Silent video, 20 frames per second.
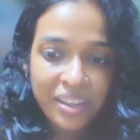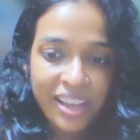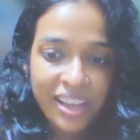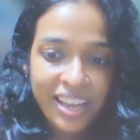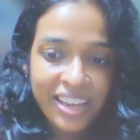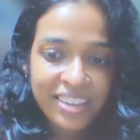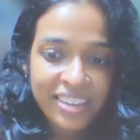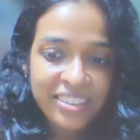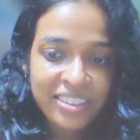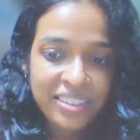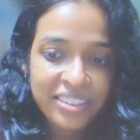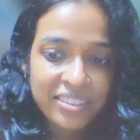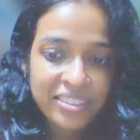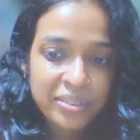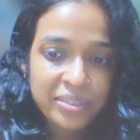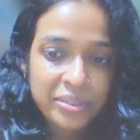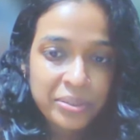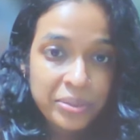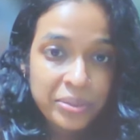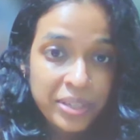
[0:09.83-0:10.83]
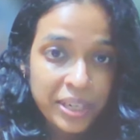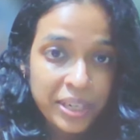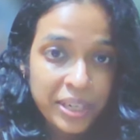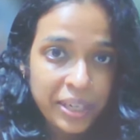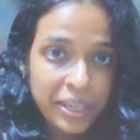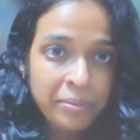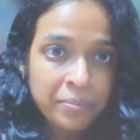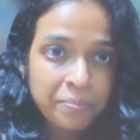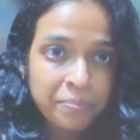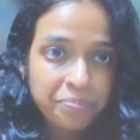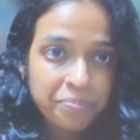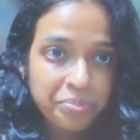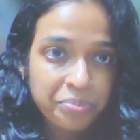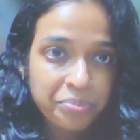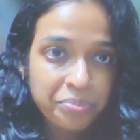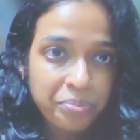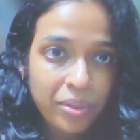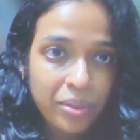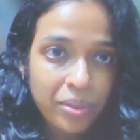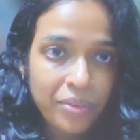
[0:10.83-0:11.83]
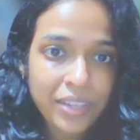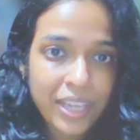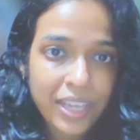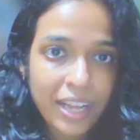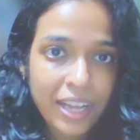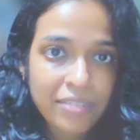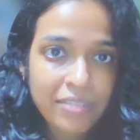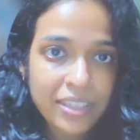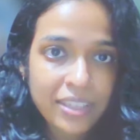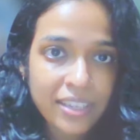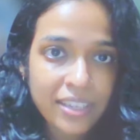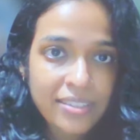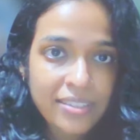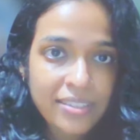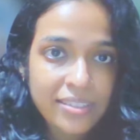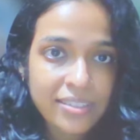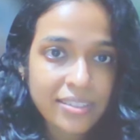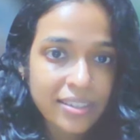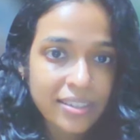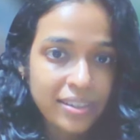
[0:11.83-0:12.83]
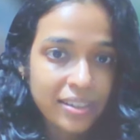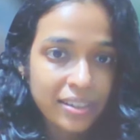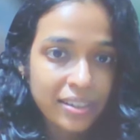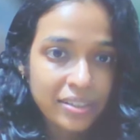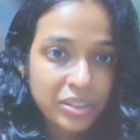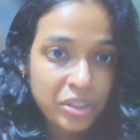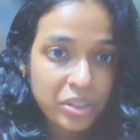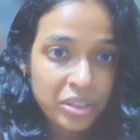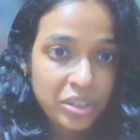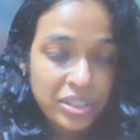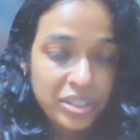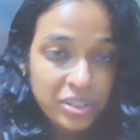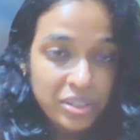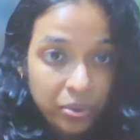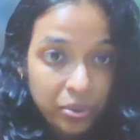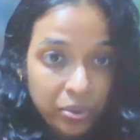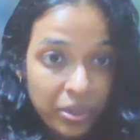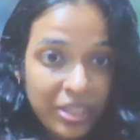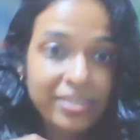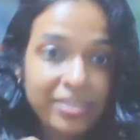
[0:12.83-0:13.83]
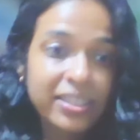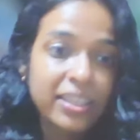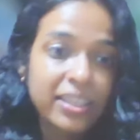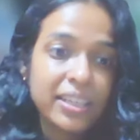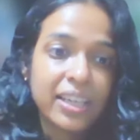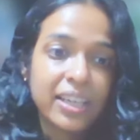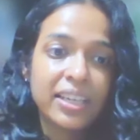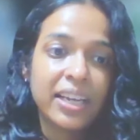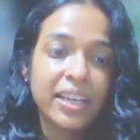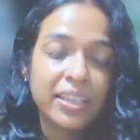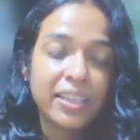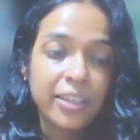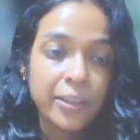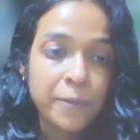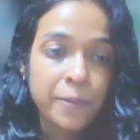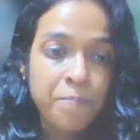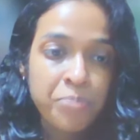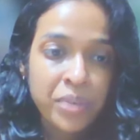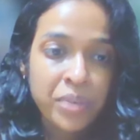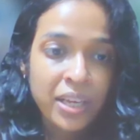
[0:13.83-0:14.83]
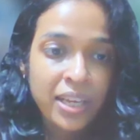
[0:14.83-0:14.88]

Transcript: And uh, today we have with us Doctor Solith Senanayake.